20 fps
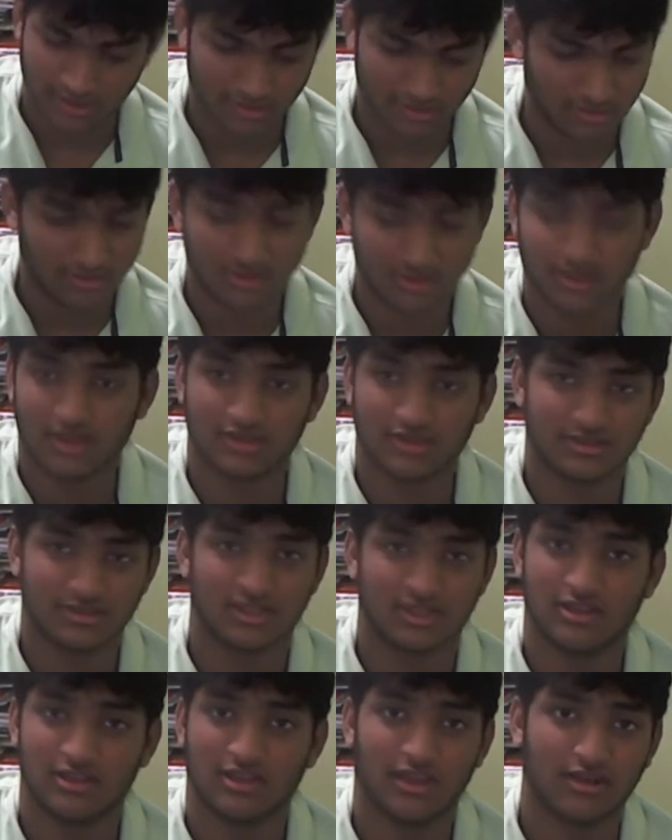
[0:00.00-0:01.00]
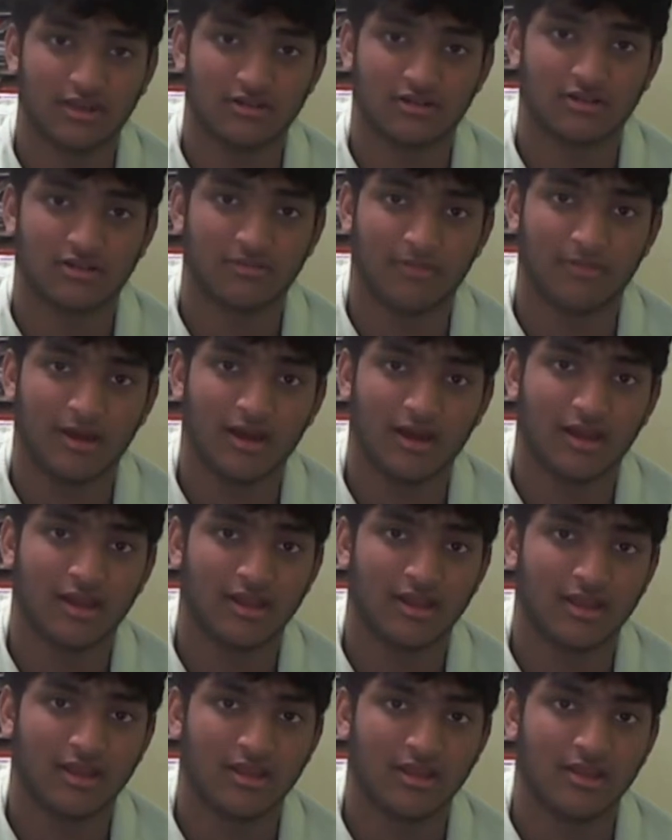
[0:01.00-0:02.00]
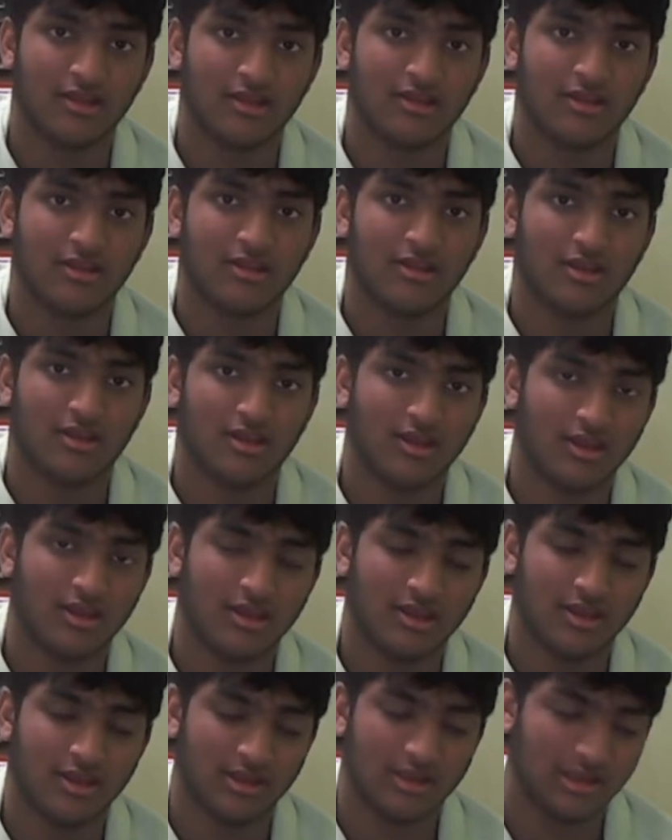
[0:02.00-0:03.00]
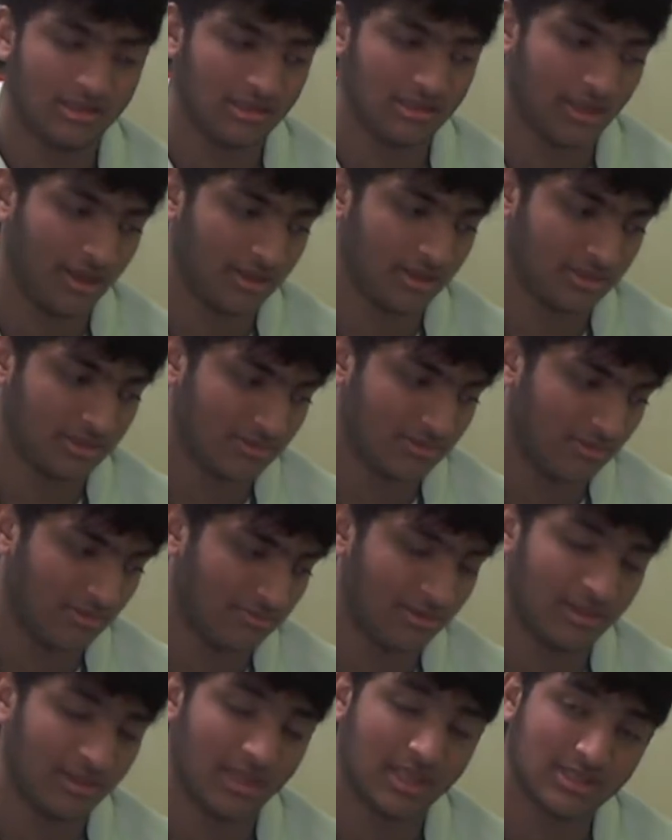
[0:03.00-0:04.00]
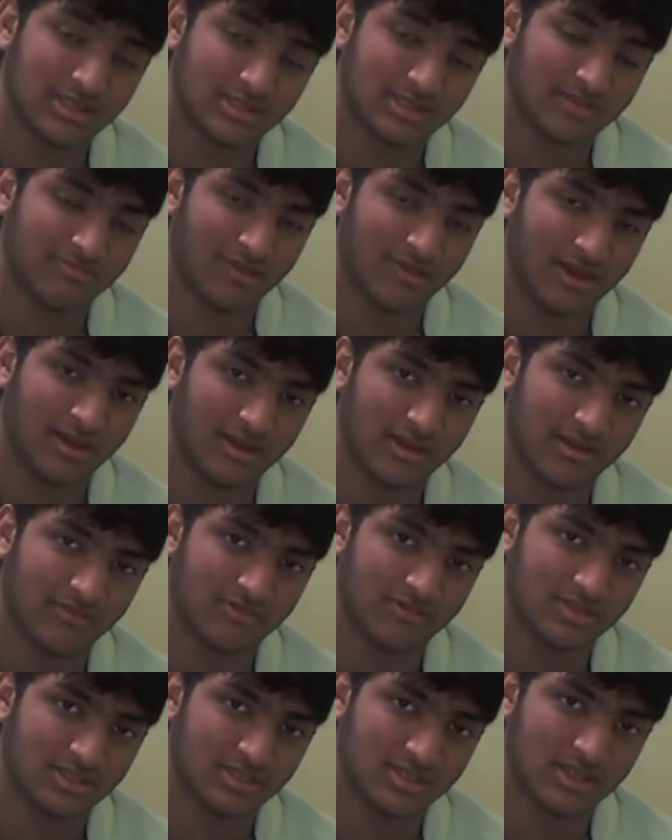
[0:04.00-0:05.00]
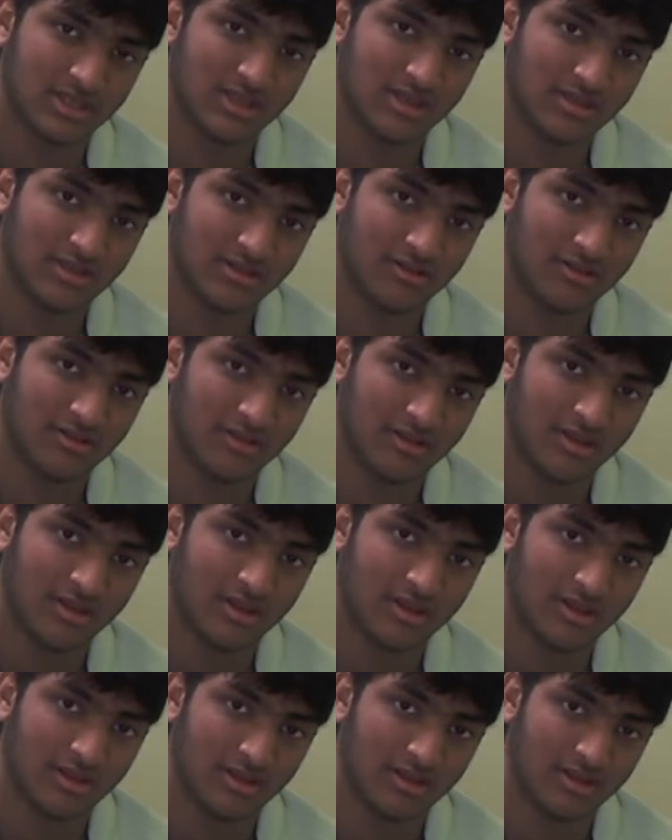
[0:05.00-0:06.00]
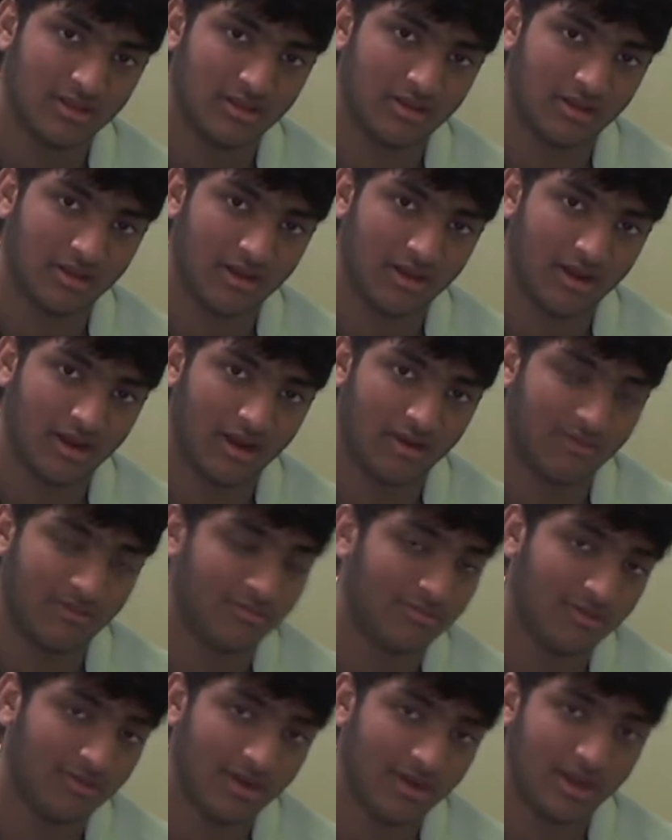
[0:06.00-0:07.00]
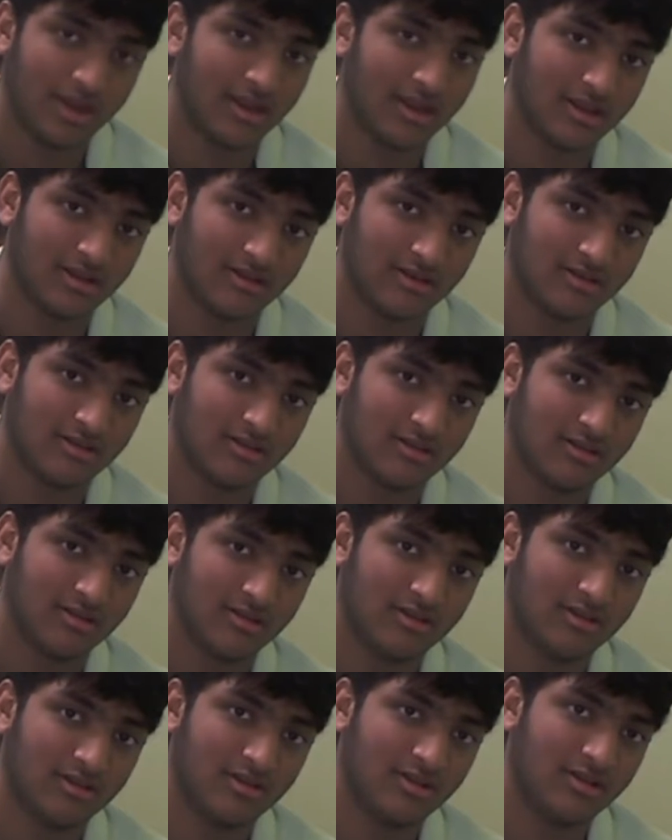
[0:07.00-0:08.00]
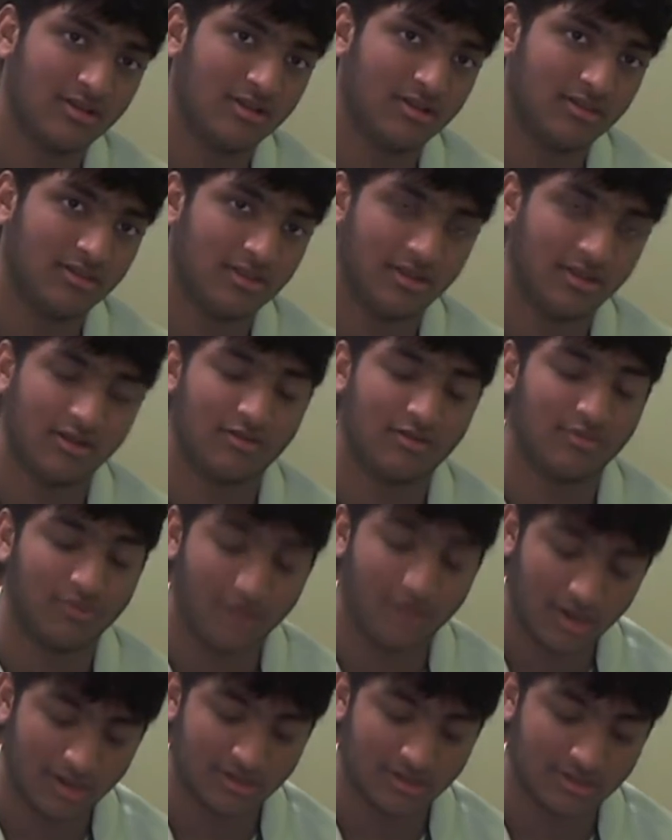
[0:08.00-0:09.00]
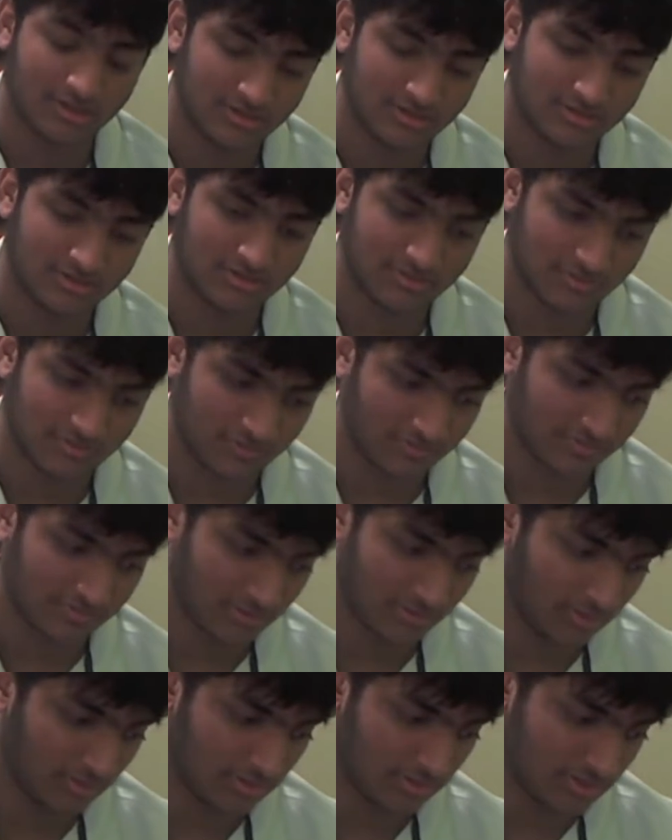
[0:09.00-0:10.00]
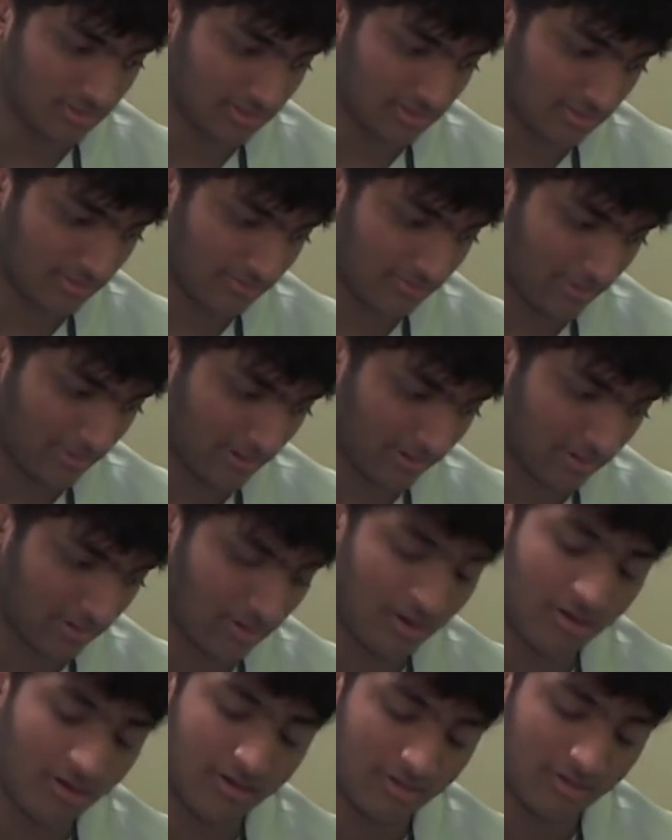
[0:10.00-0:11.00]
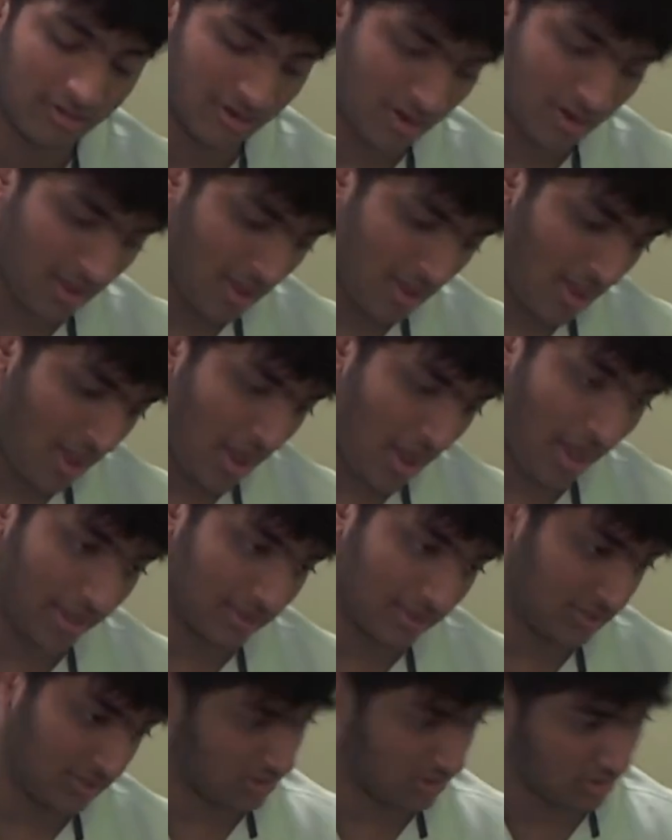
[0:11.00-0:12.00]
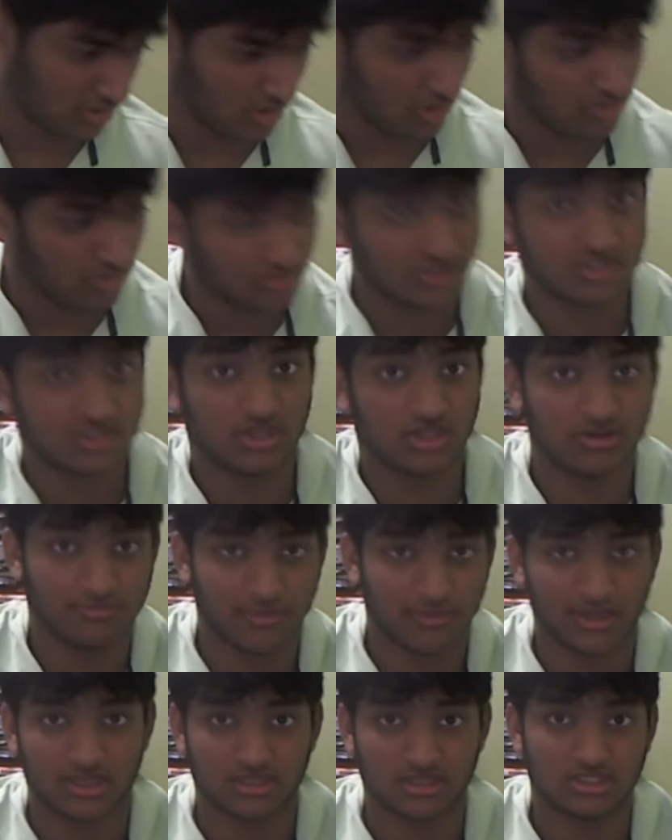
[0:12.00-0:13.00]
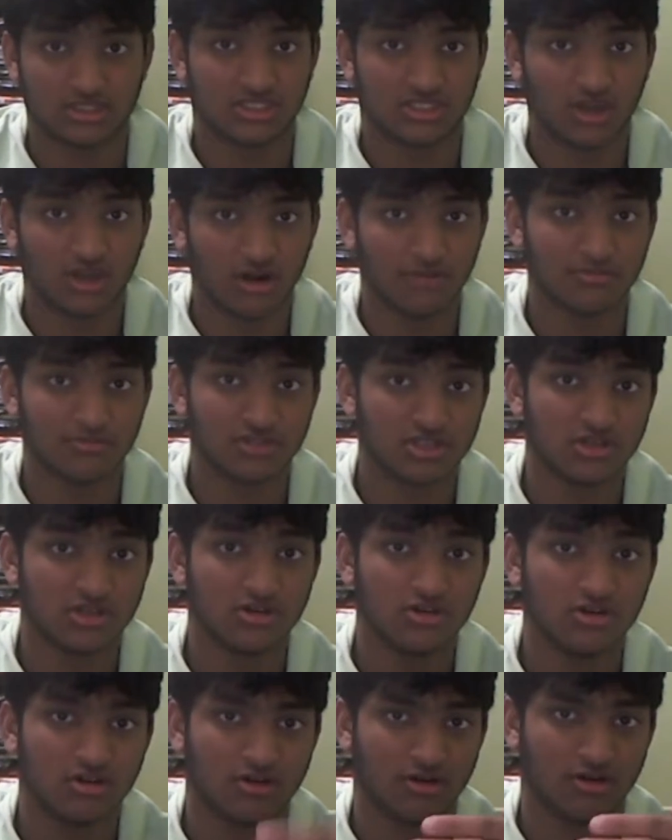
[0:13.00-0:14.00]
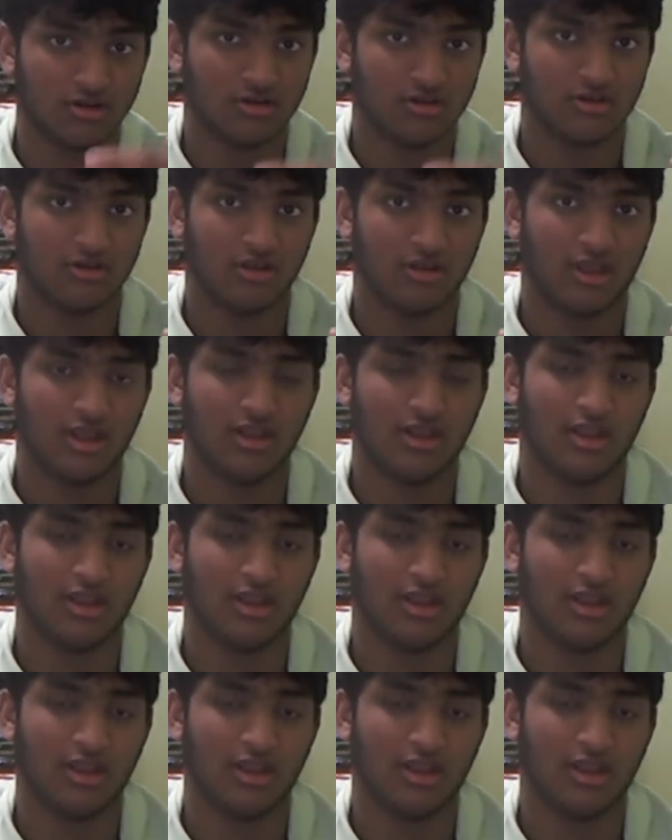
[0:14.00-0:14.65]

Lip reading: oh yeah, see you later, goodbye. And that was probably the last goodbye I ever said. And I ran. Then I ran towards my car. I go to make a sharp turn, and